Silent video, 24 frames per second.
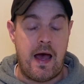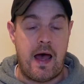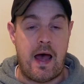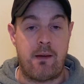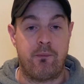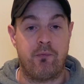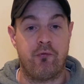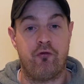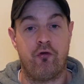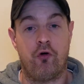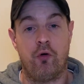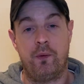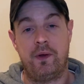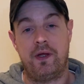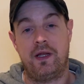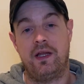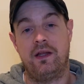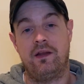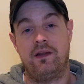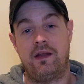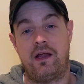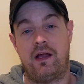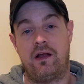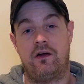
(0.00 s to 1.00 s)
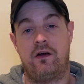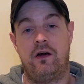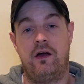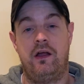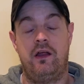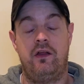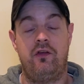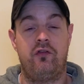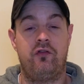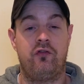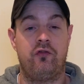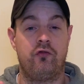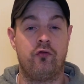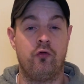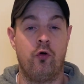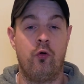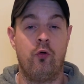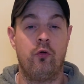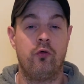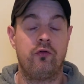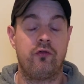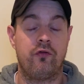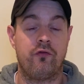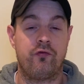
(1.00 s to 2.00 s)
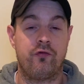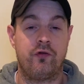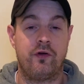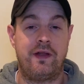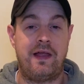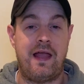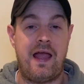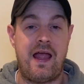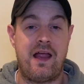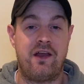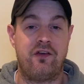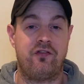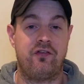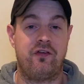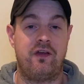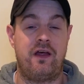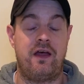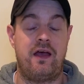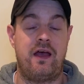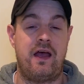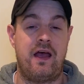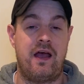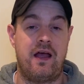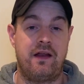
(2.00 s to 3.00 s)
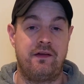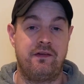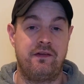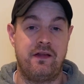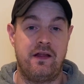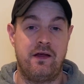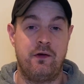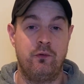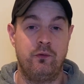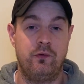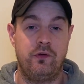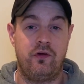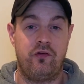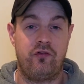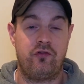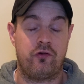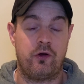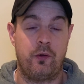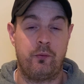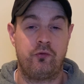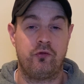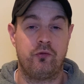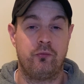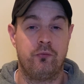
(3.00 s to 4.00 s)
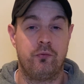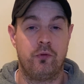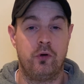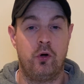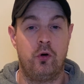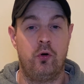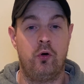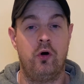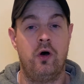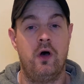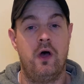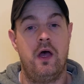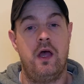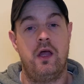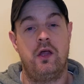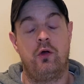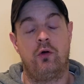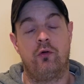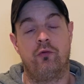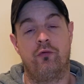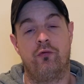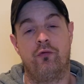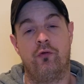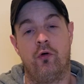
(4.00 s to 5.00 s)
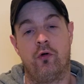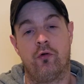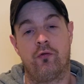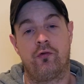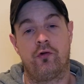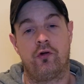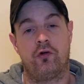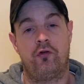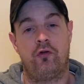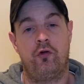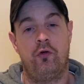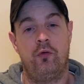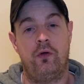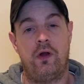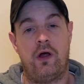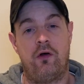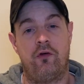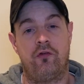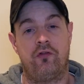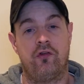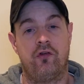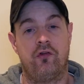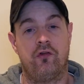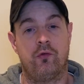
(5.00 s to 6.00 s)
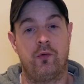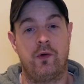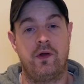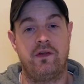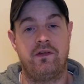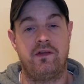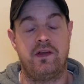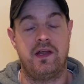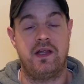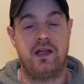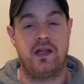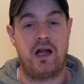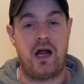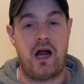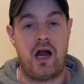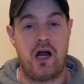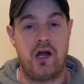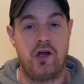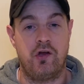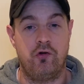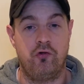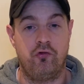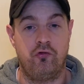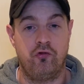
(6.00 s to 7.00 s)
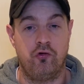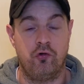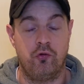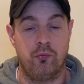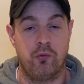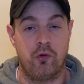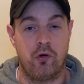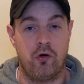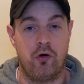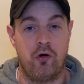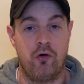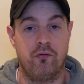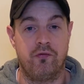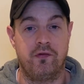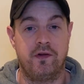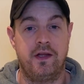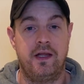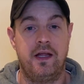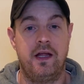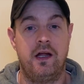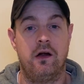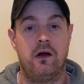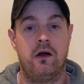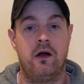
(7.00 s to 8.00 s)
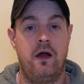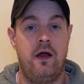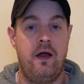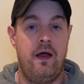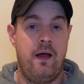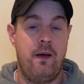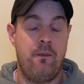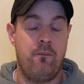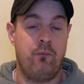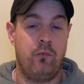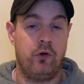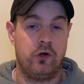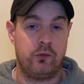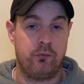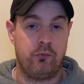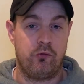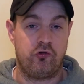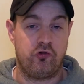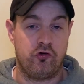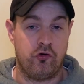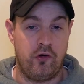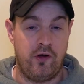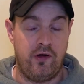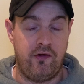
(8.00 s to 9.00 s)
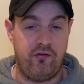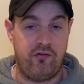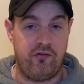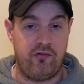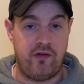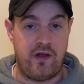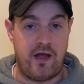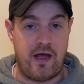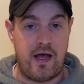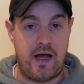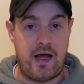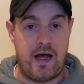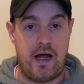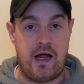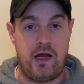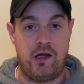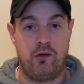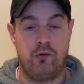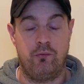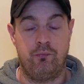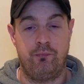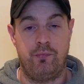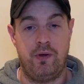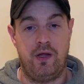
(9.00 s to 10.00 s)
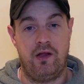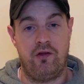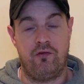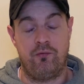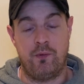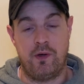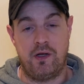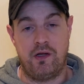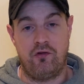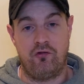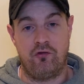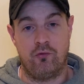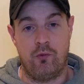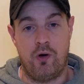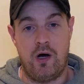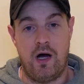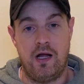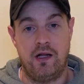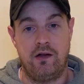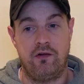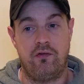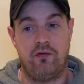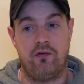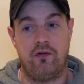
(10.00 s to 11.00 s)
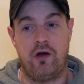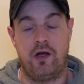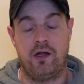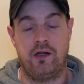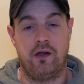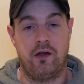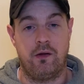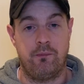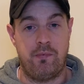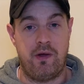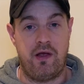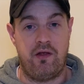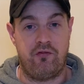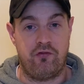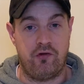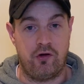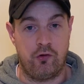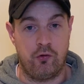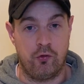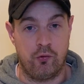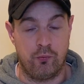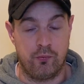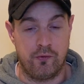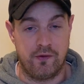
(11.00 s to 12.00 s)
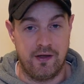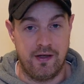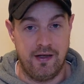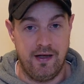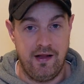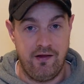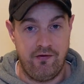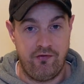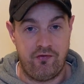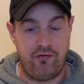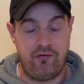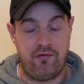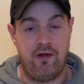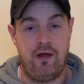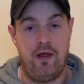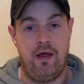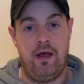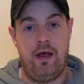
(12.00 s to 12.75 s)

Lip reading: Before we get into that, guys, don't forget, down in the description below, you can vote for your 2020 Car YouTuber of the Year. Multiple choice, you can pick as many as you want. I did the best I could with the list.